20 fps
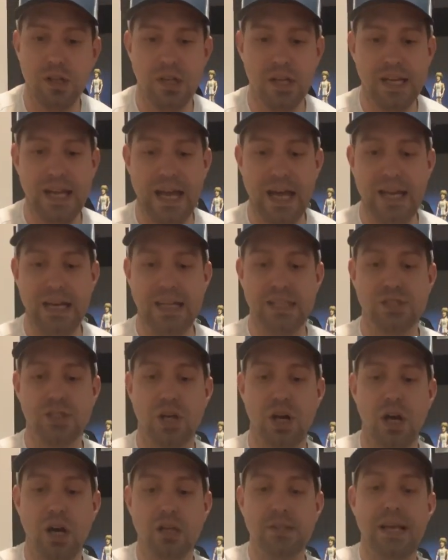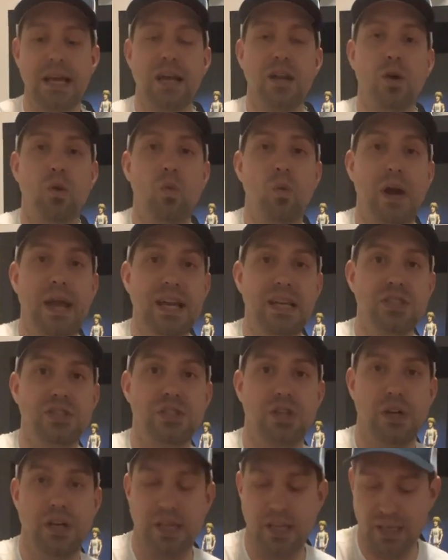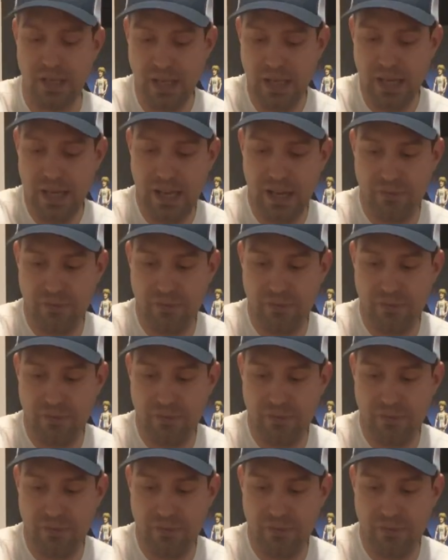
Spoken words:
look at is called an away screen.